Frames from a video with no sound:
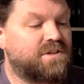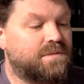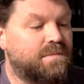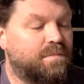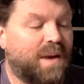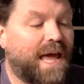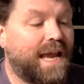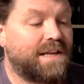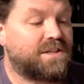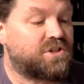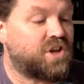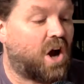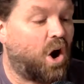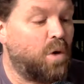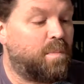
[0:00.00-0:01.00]
blade
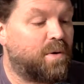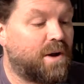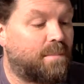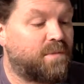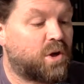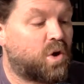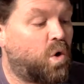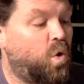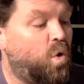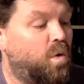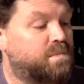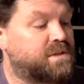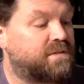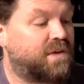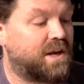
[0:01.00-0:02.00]
to open up the
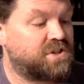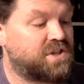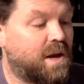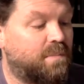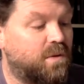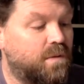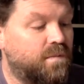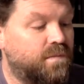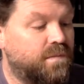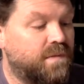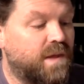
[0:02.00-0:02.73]
corpse of her double.